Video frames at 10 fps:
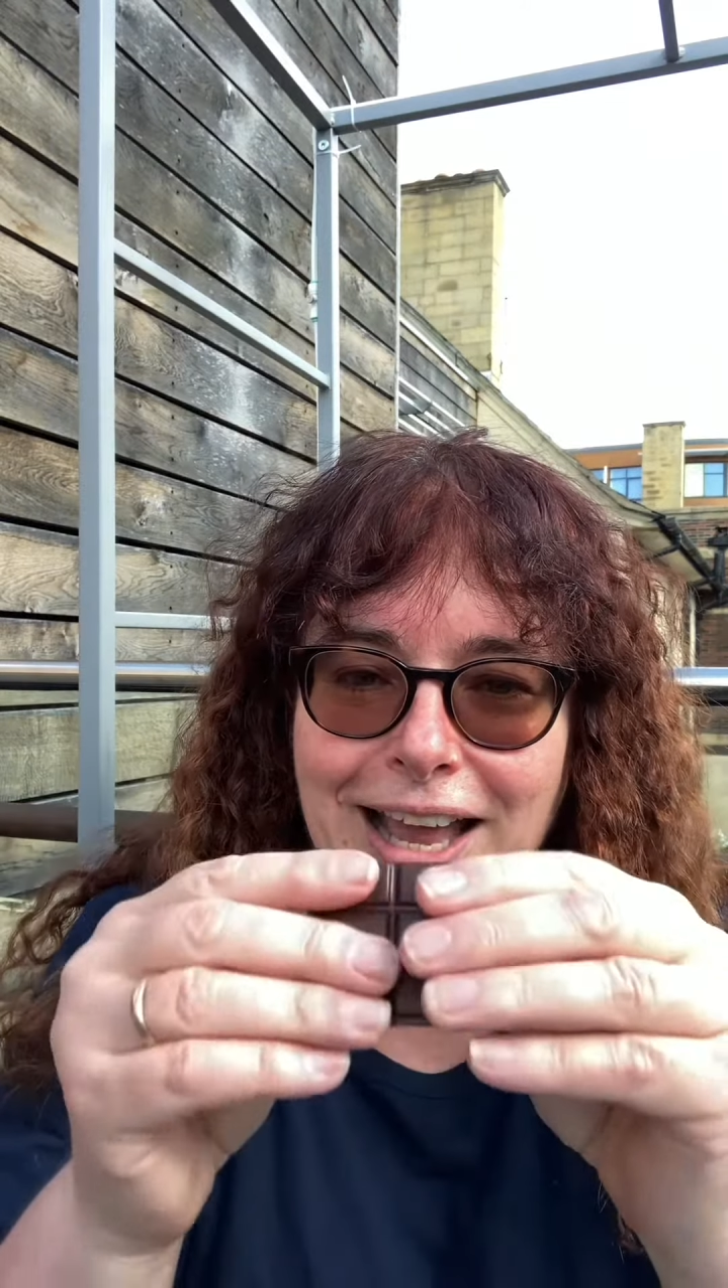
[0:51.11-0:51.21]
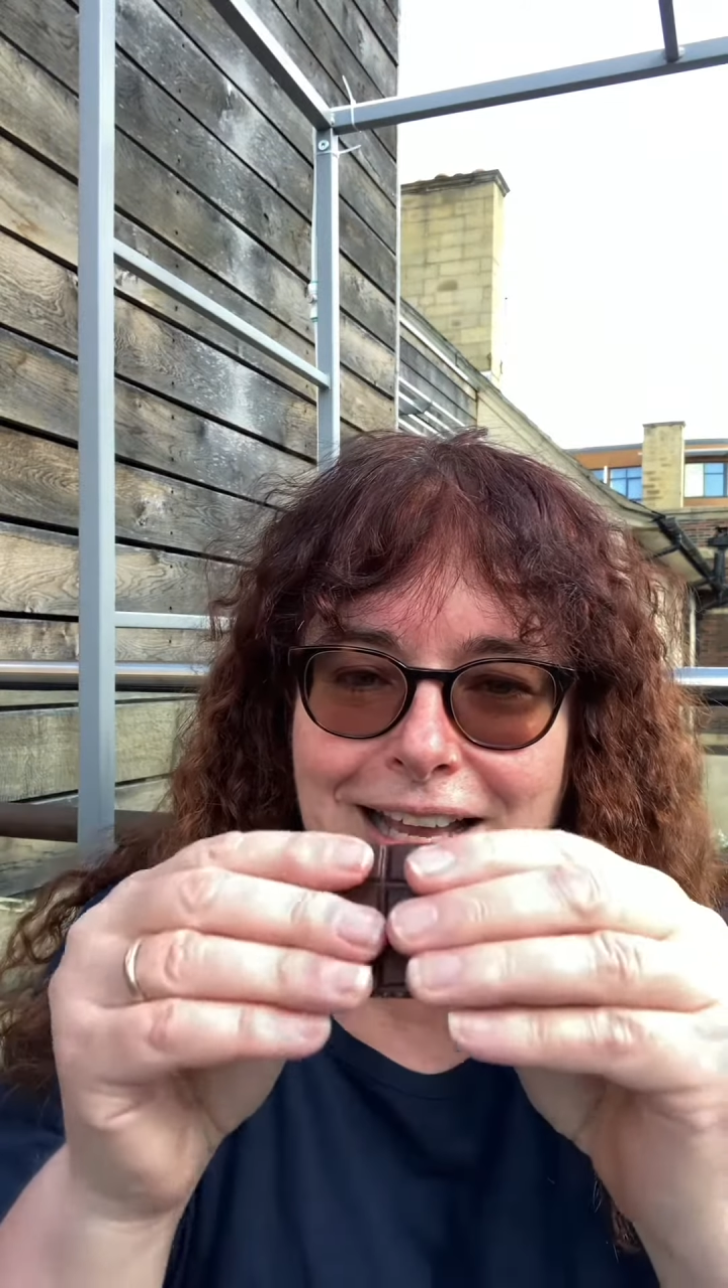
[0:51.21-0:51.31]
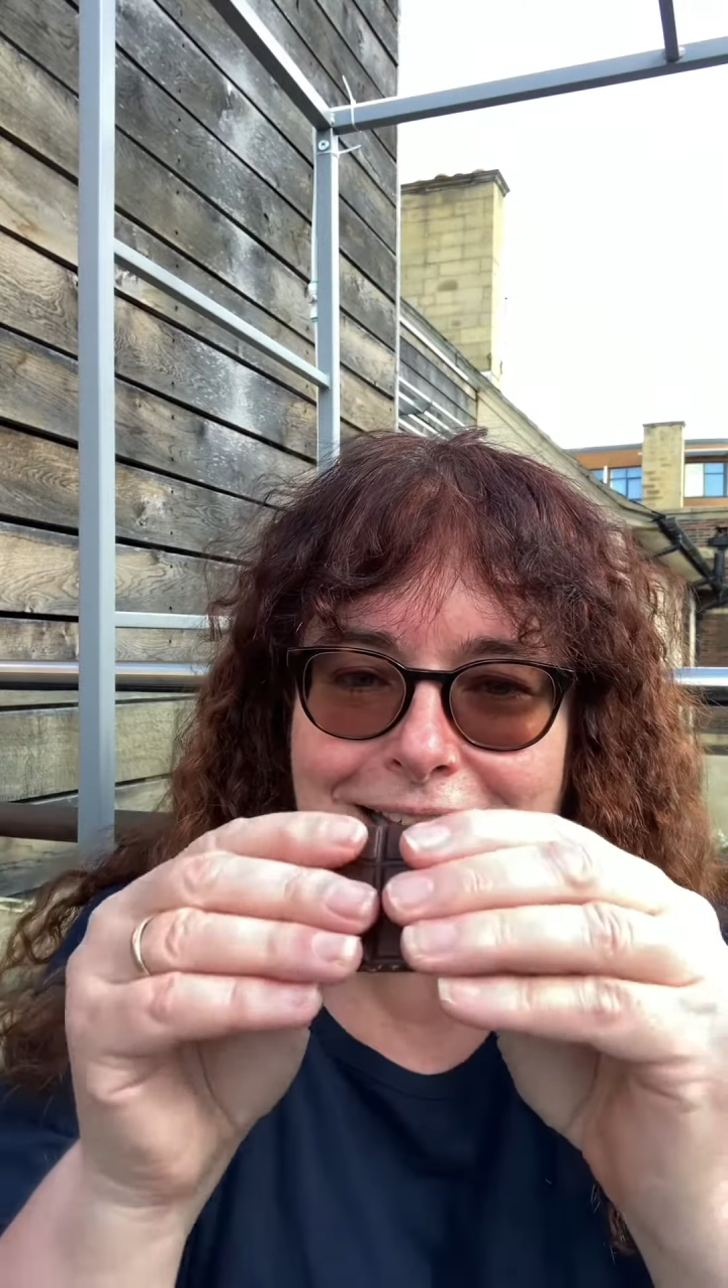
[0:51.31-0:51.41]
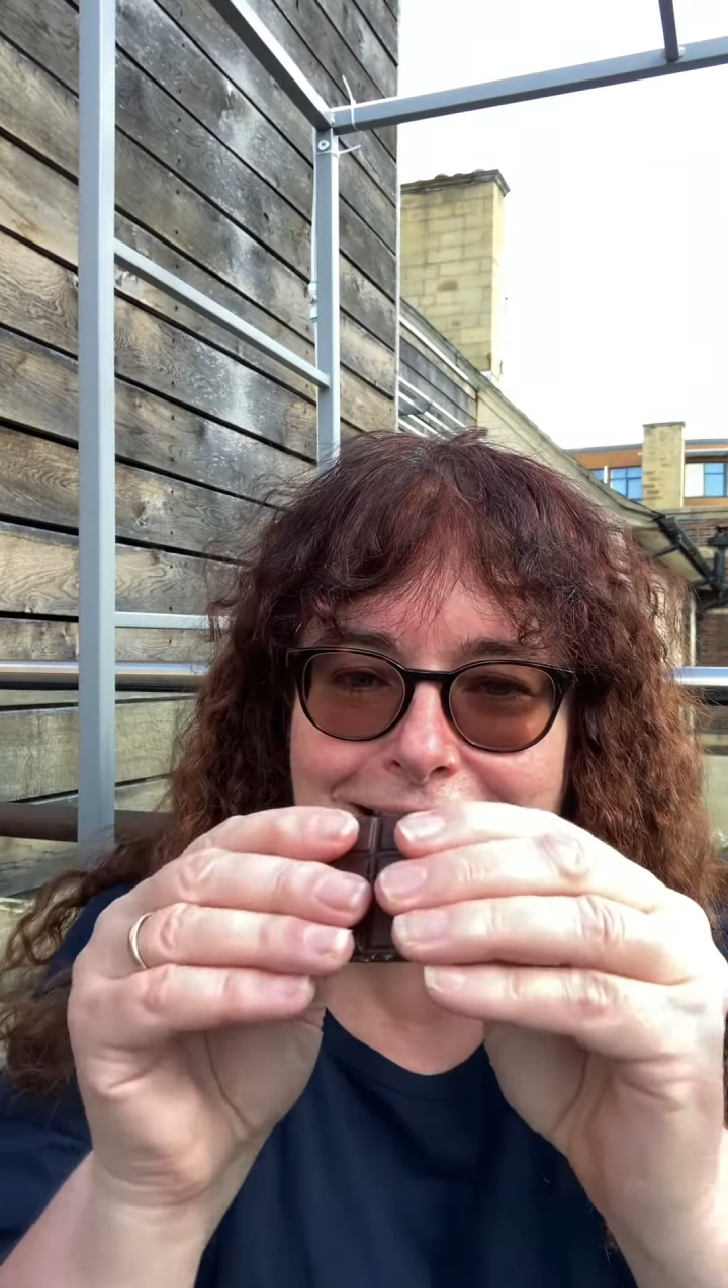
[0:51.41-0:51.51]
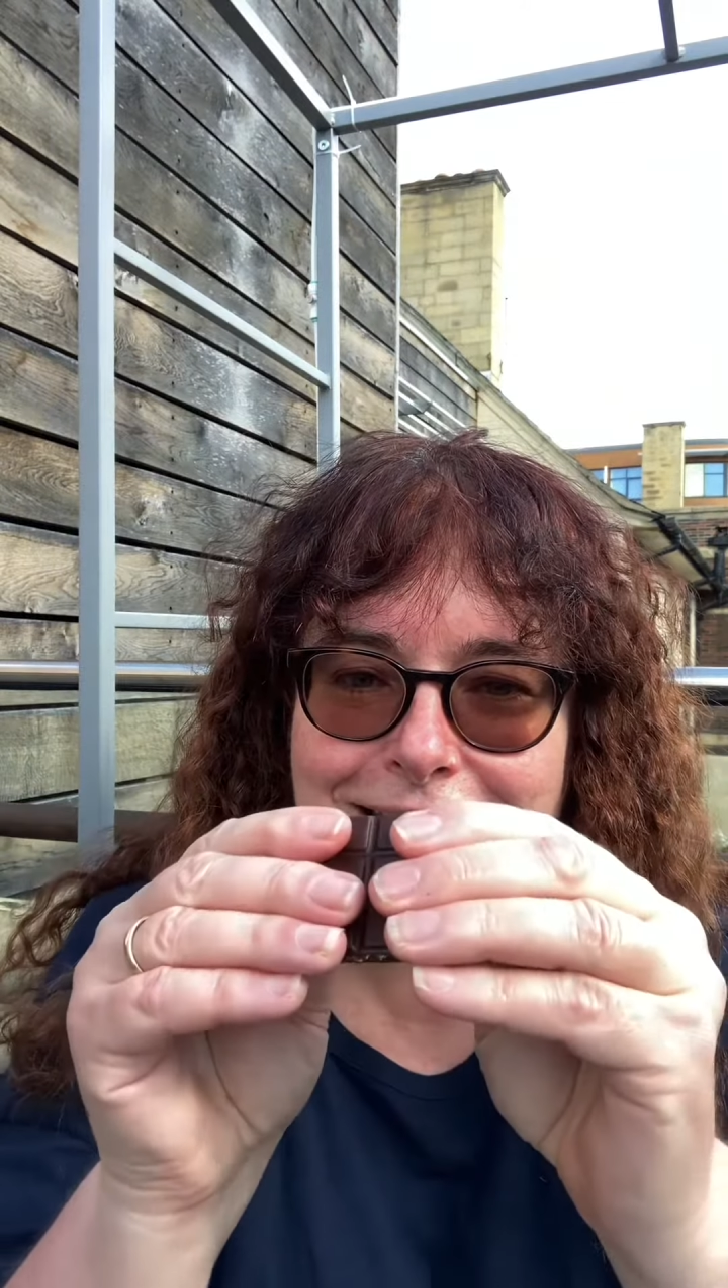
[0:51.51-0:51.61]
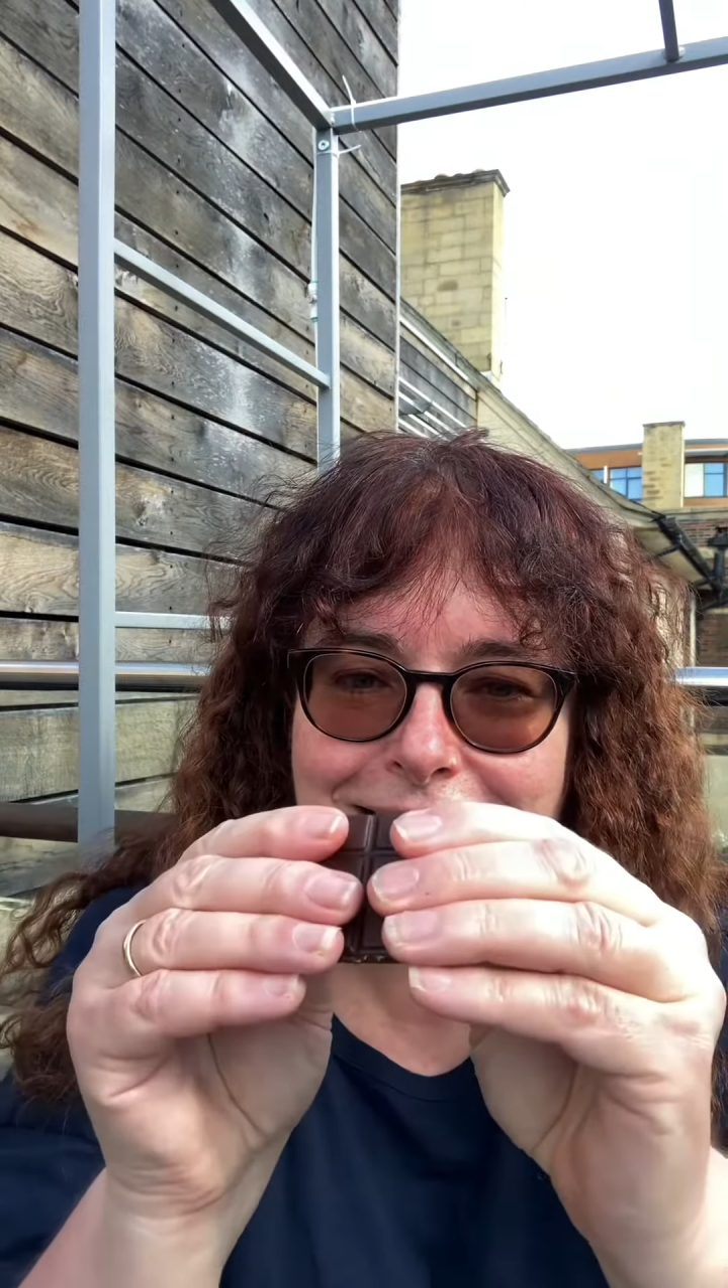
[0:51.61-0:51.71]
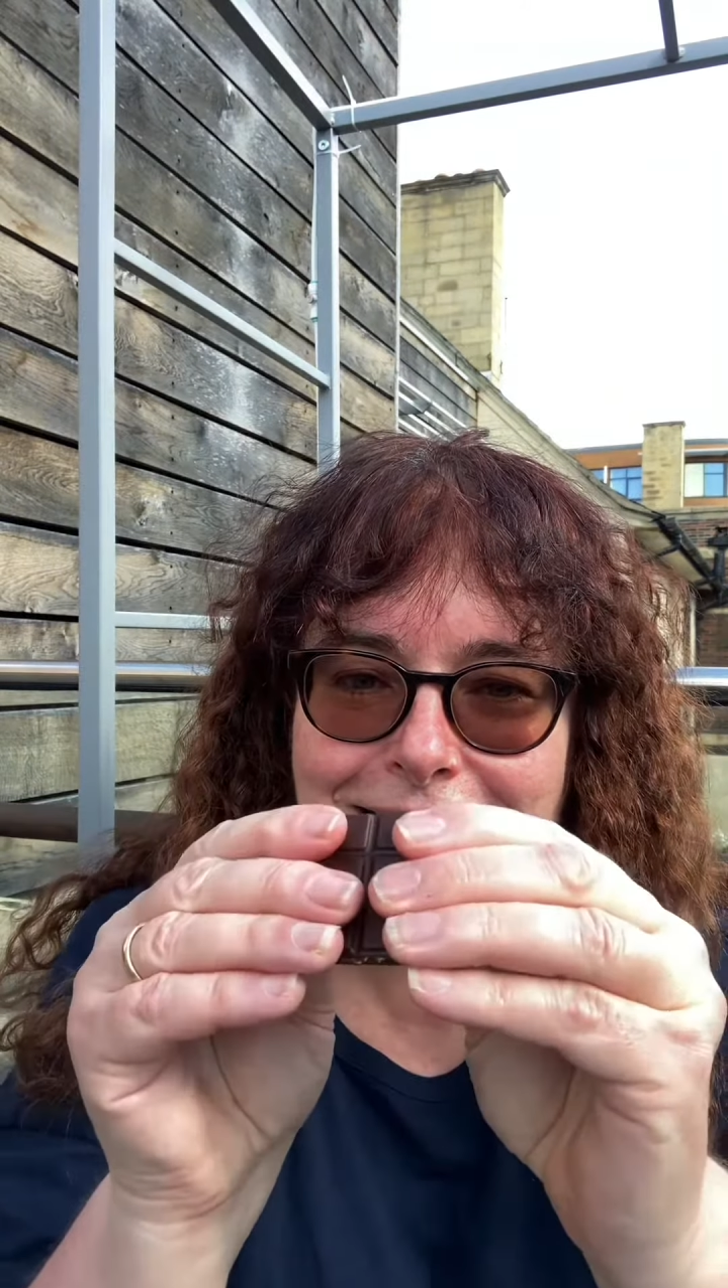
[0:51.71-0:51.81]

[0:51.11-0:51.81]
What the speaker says: is